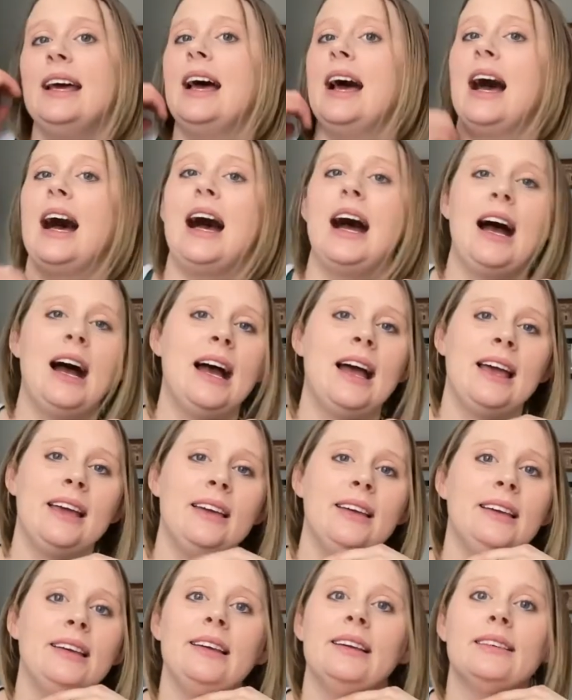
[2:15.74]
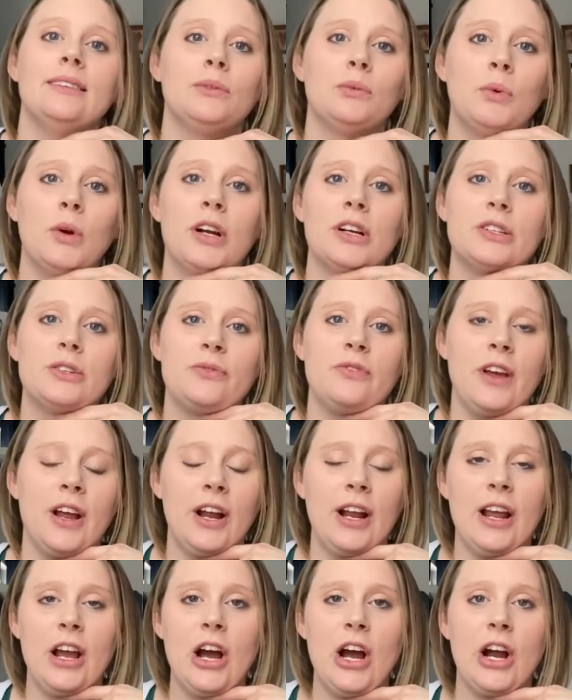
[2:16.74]
I worked
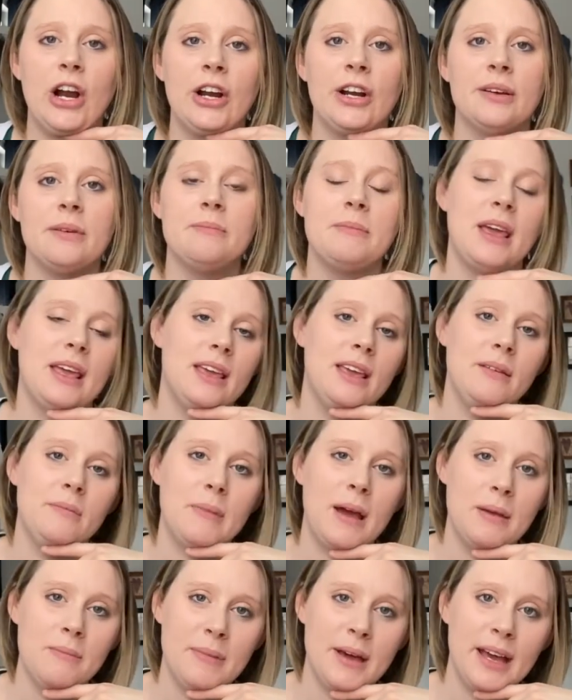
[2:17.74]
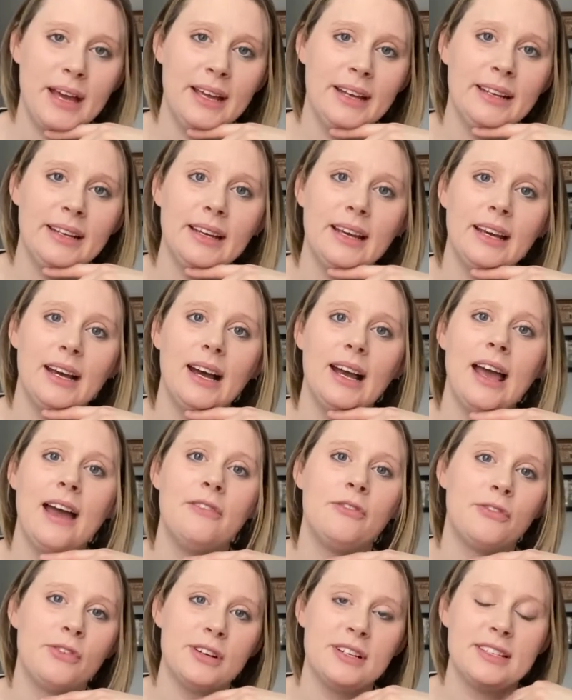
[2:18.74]
very hard at making my bed
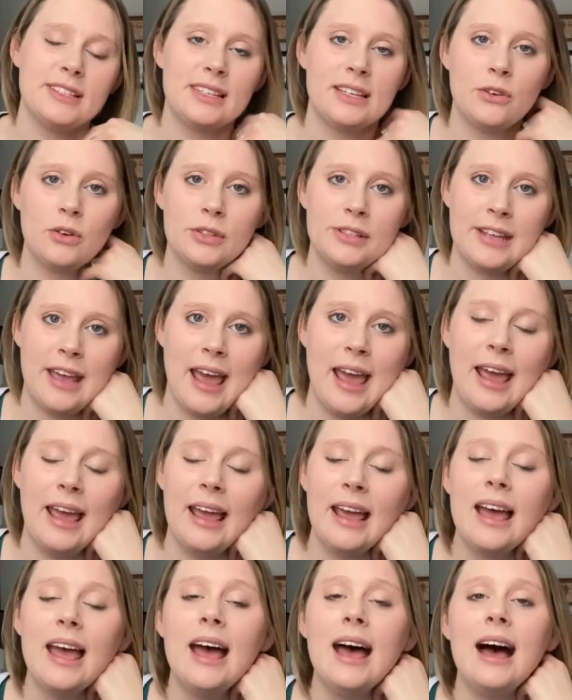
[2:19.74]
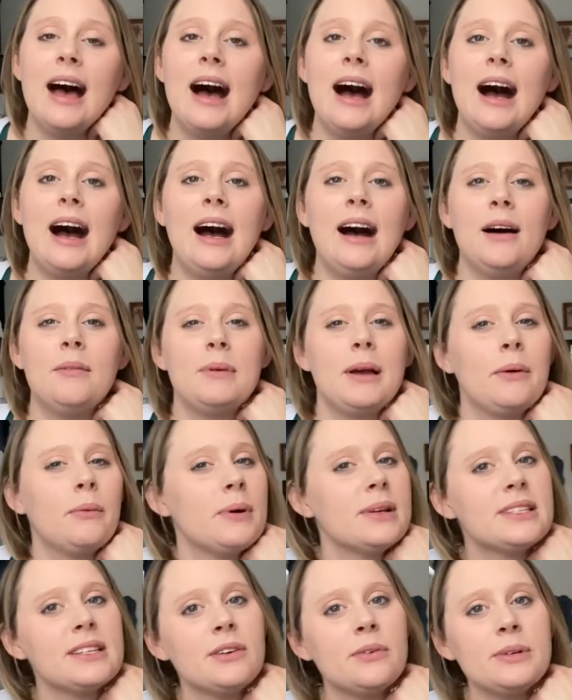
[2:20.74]
every single day. Um, I
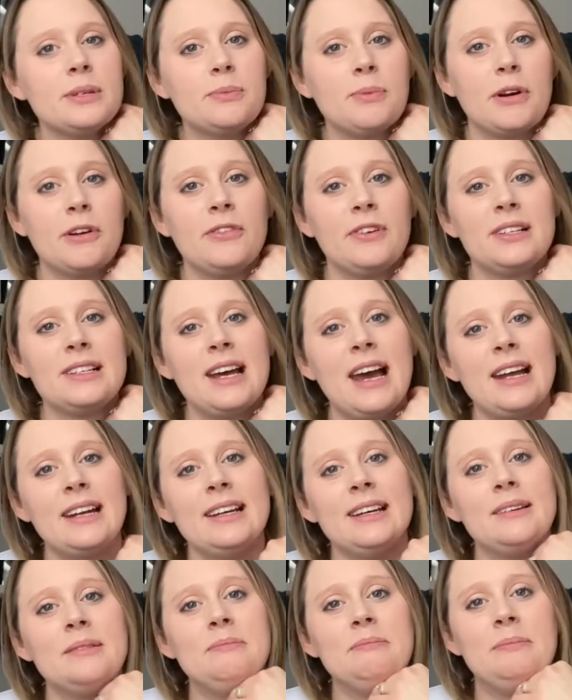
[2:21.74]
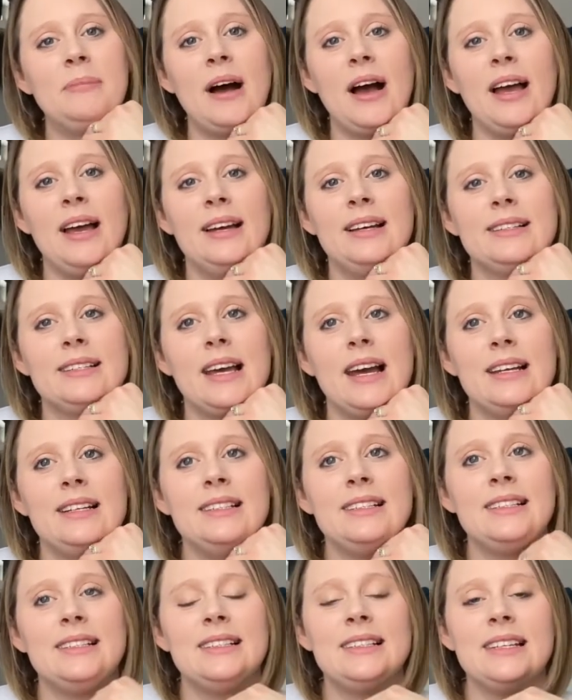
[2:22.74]
wasn't always perfect at it, but
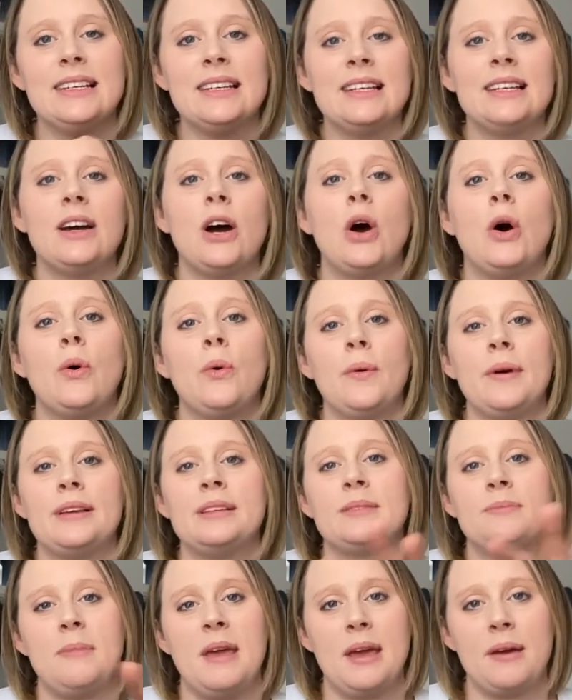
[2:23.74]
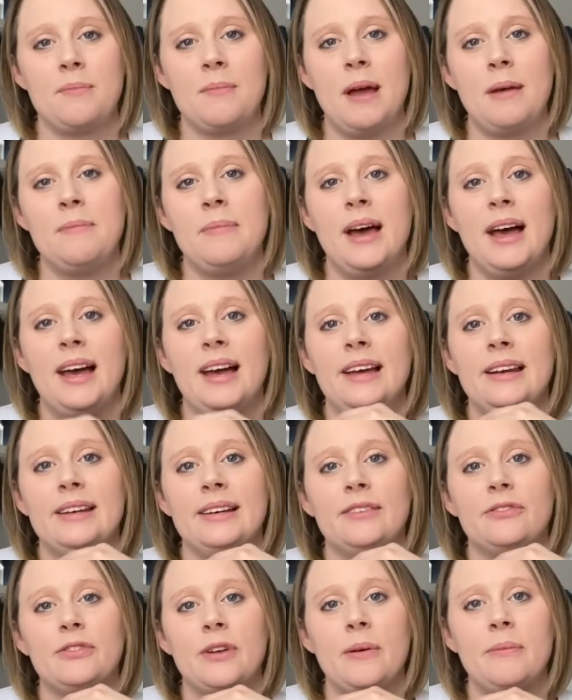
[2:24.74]
I did always make my bed
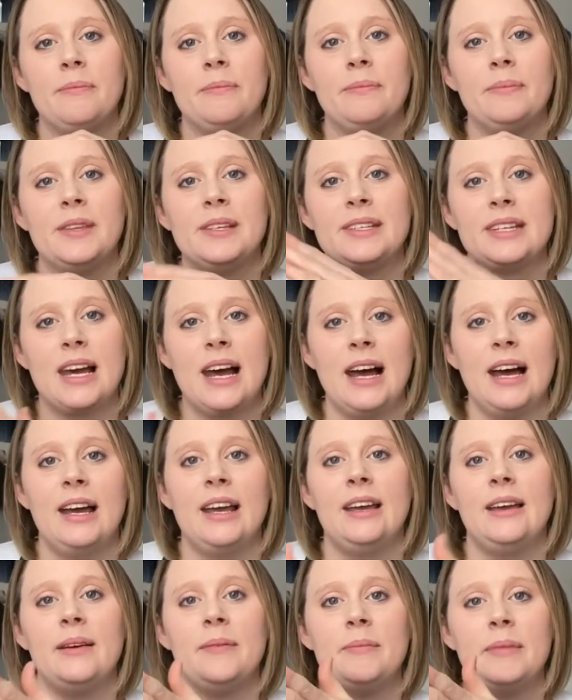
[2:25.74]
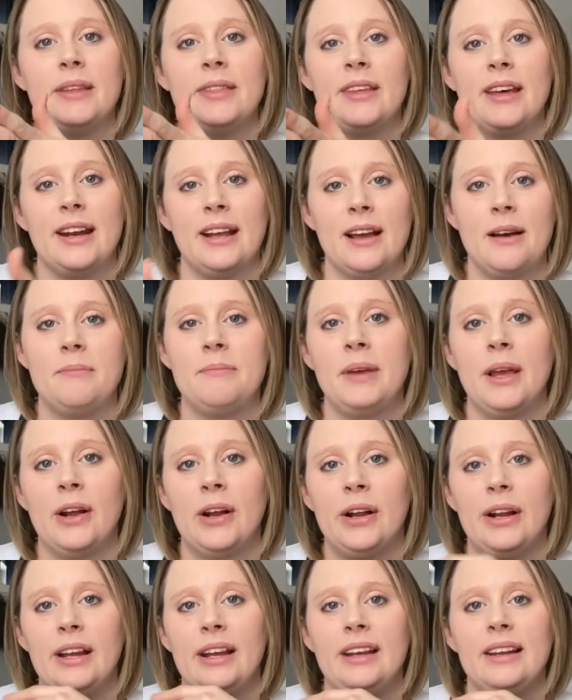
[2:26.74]
from the time that I got
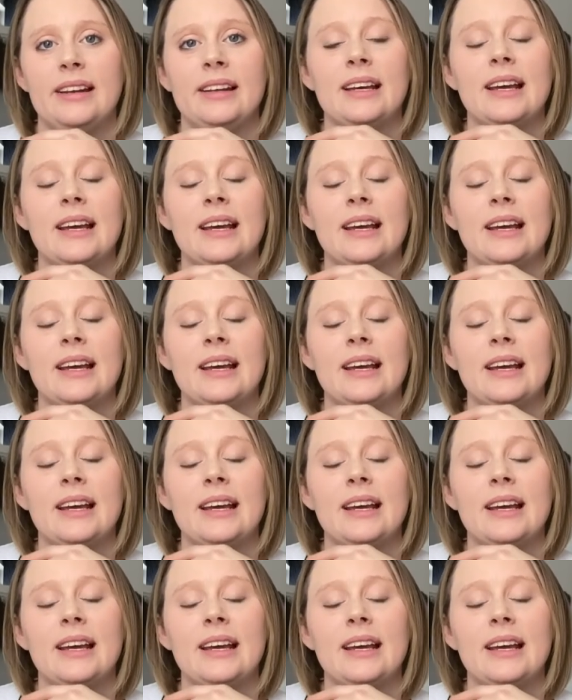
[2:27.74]
married